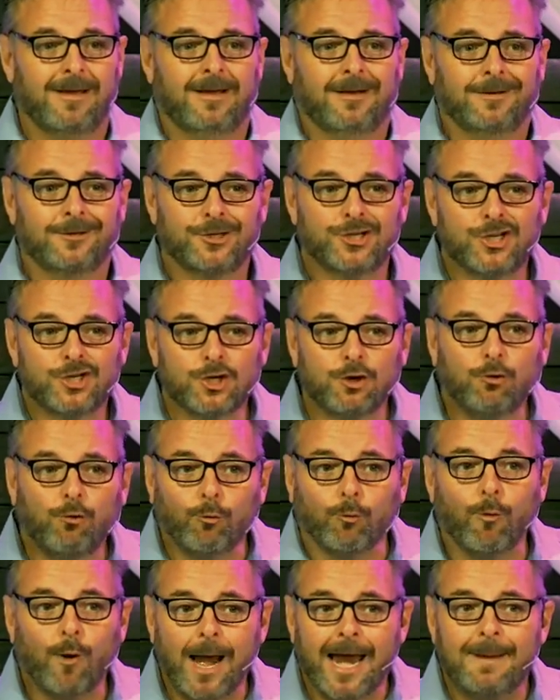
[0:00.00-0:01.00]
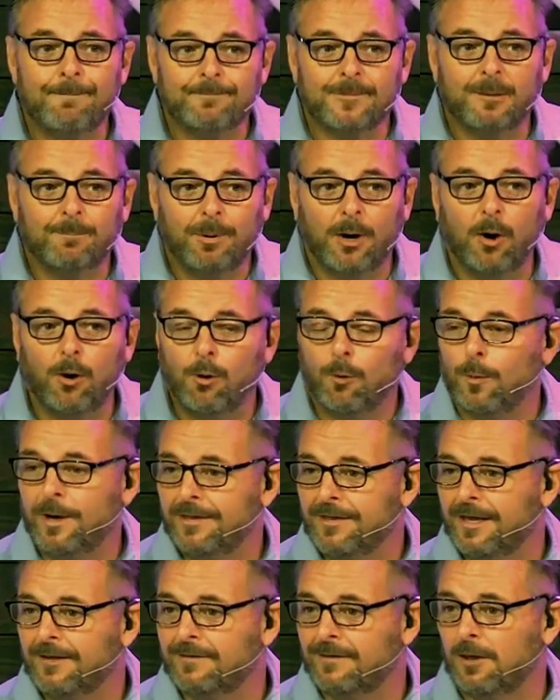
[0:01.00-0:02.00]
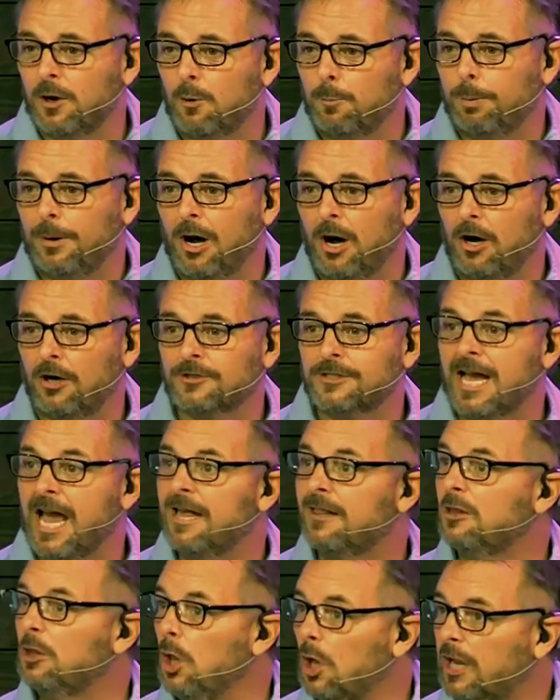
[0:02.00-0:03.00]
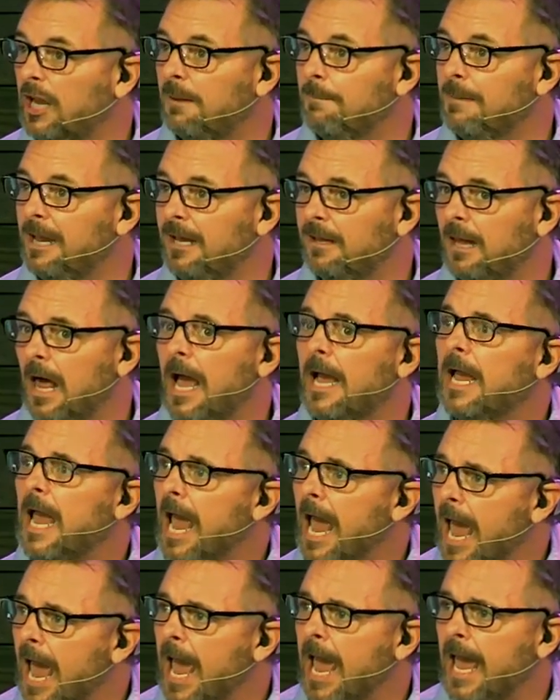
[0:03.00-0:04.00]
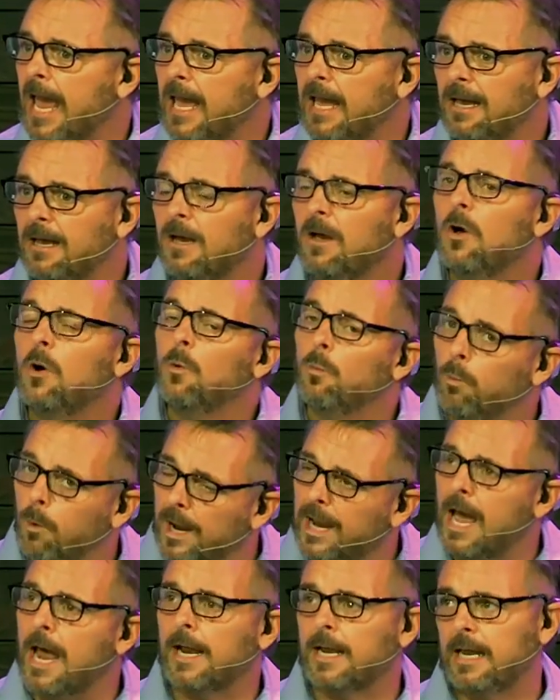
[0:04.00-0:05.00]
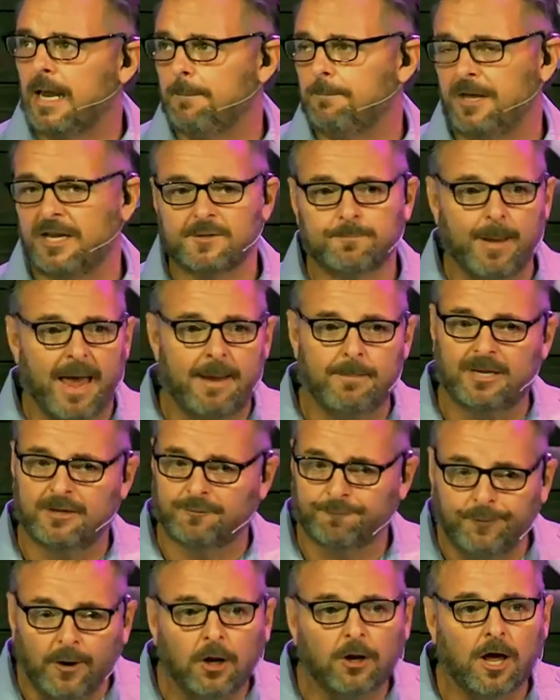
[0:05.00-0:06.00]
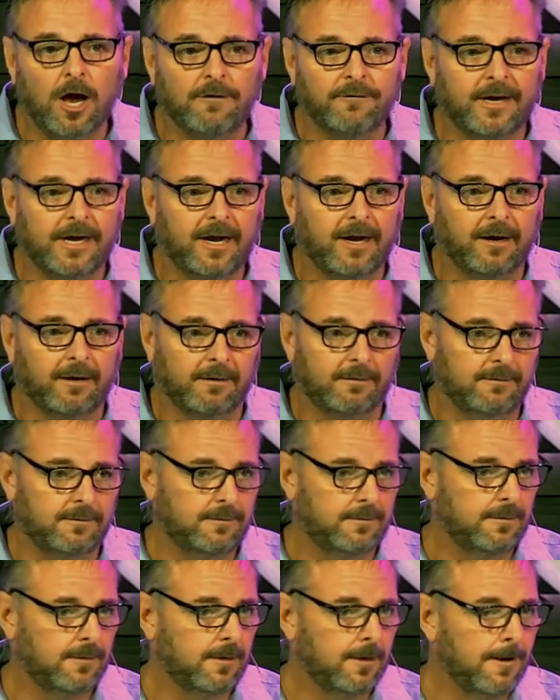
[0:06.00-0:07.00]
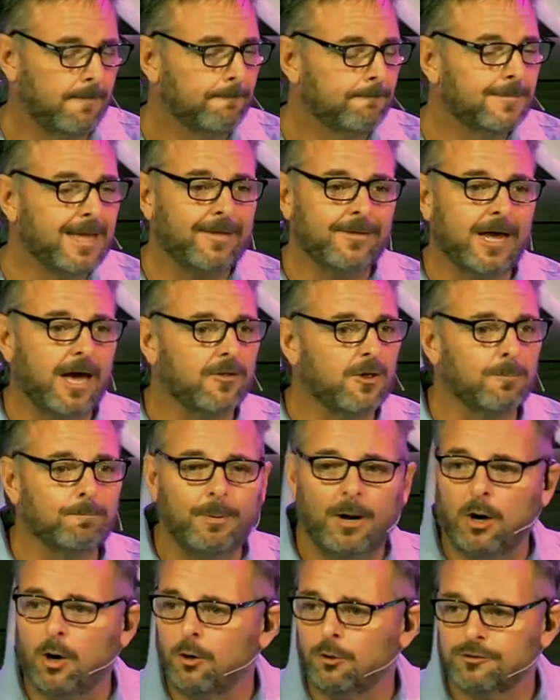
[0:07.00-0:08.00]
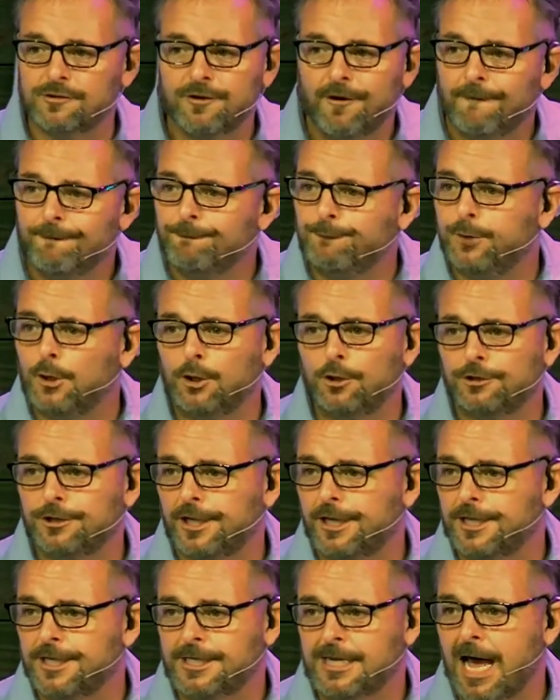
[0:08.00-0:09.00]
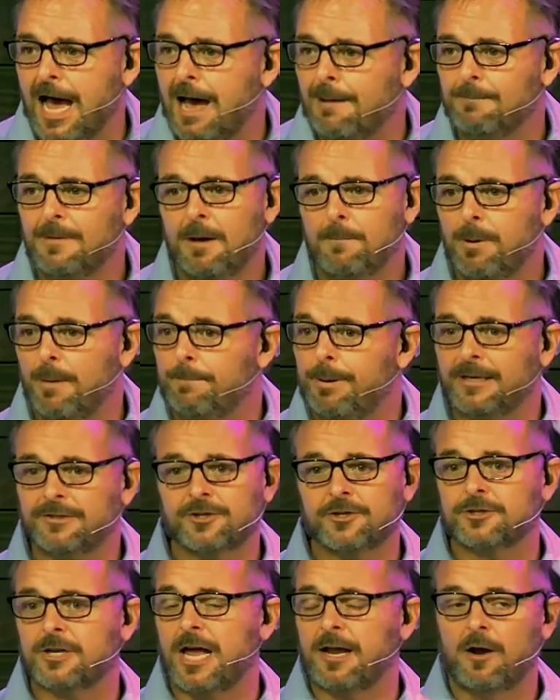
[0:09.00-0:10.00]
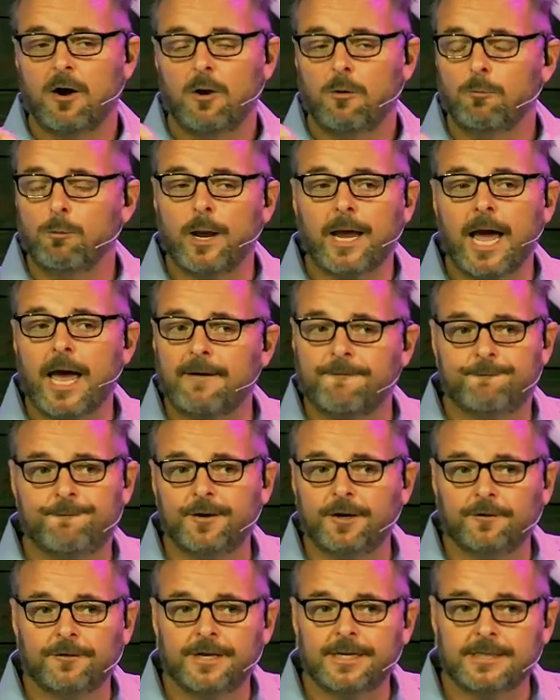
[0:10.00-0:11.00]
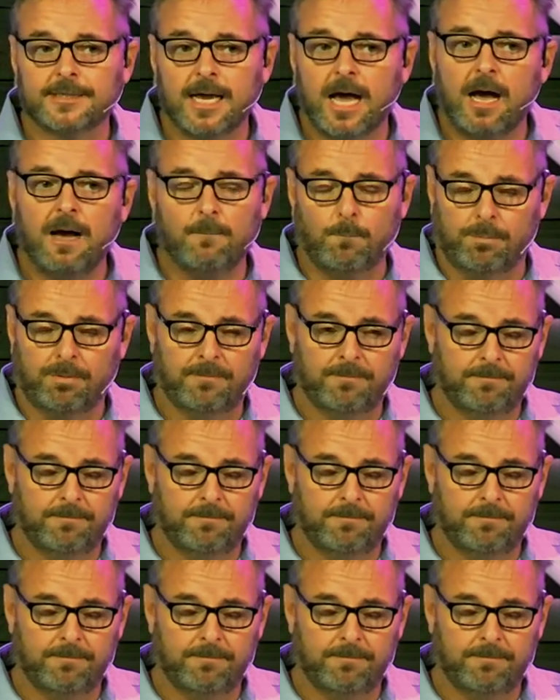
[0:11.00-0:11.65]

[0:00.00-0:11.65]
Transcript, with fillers: scrape the bowl with his little paws, and look at me like, hey, we got to keep these babies full over here. Now, the other bowl's full to the top, but Buster's like, we got to fill this up.